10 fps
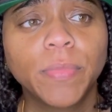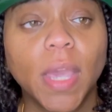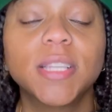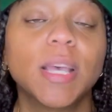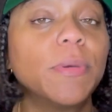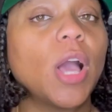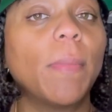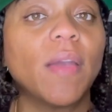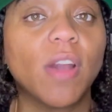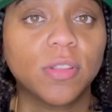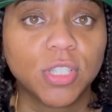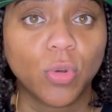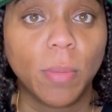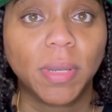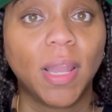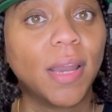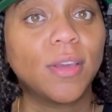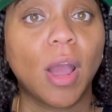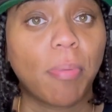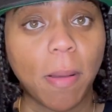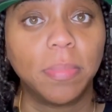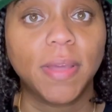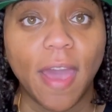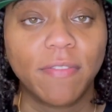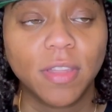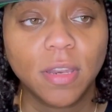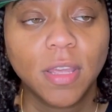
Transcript: And some of y'all may have heard the story, but a lot of y'all probably haven't.